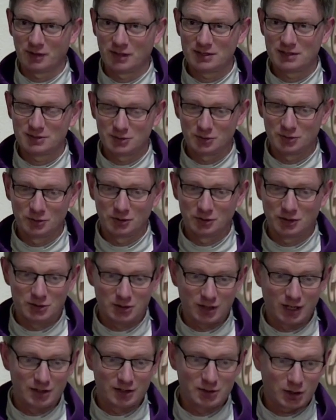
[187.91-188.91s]
So ch
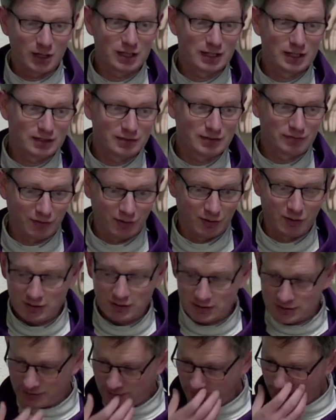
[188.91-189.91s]
a child
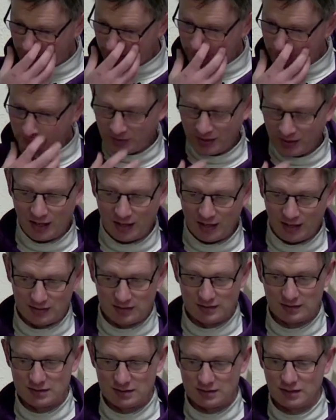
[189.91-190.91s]
falls,
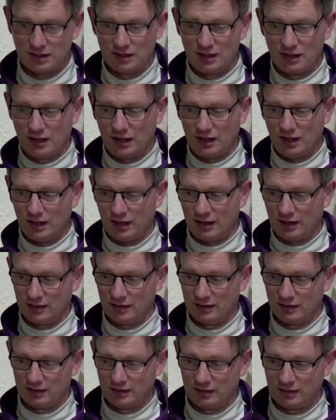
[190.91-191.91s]
and
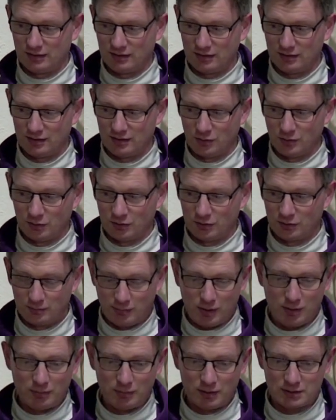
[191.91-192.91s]
uh, you know the
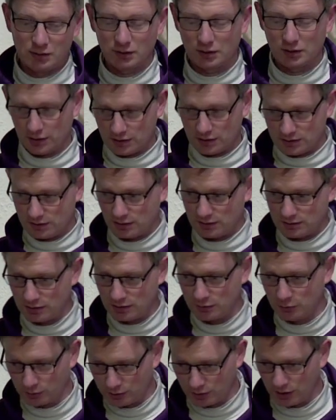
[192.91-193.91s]
mom might say, "Oh, that's that's are you
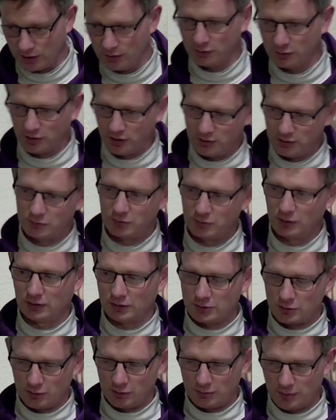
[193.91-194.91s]
okay? Okay, we're going to get
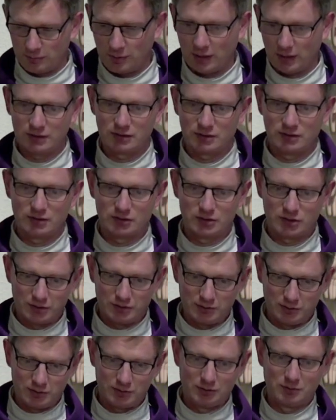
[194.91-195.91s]
you a, a bandage, or you,
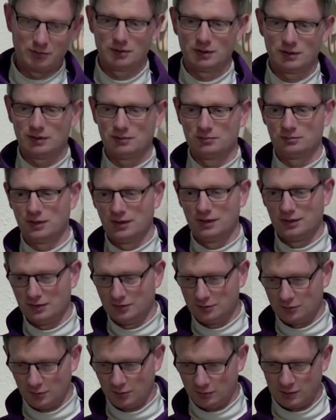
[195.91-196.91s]
you know, um,
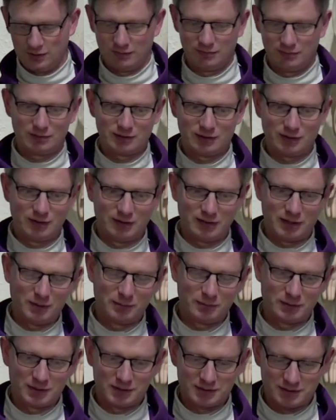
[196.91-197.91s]
will we call the
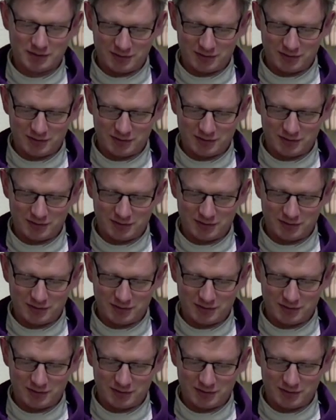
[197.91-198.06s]
ambulance?"